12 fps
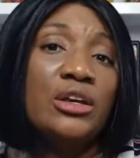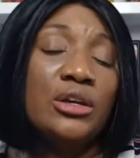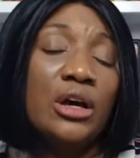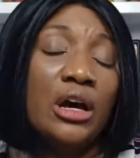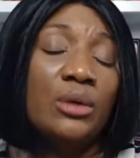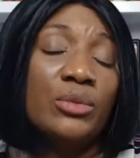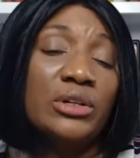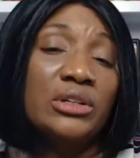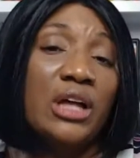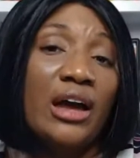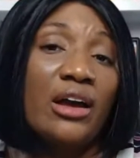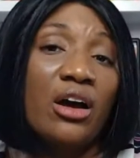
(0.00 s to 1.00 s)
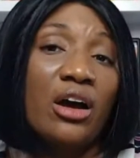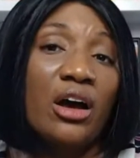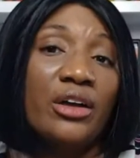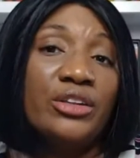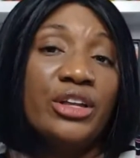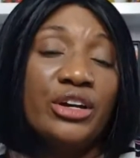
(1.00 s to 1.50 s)
rely
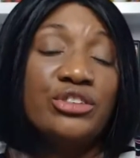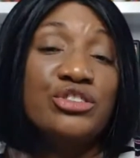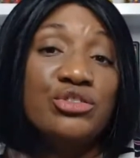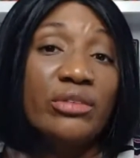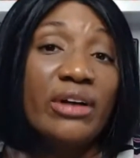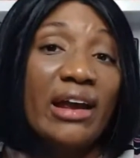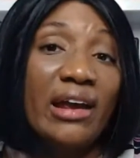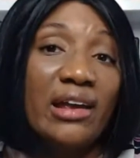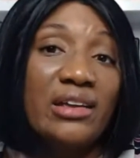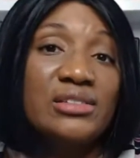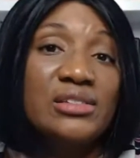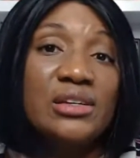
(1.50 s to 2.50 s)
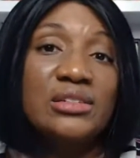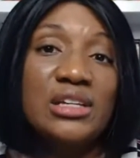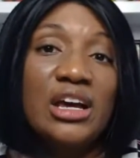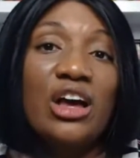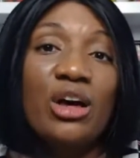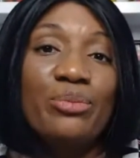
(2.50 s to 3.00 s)
on their strengths to
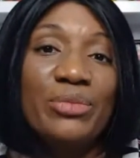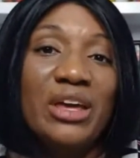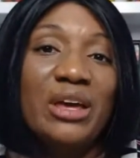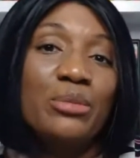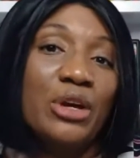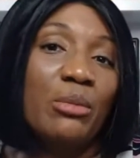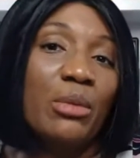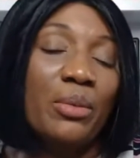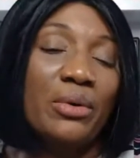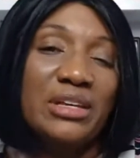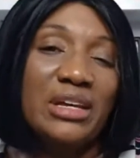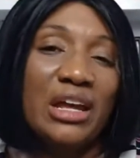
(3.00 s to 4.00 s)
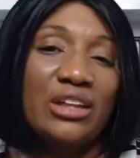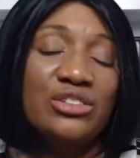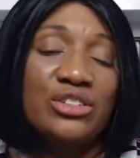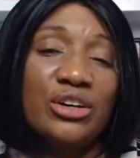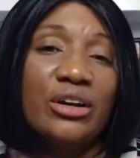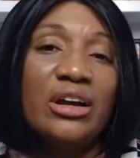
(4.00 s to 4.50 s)
help them come up with the
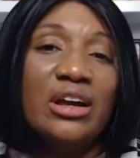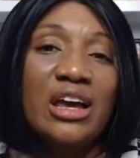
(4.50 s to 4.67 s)
answer.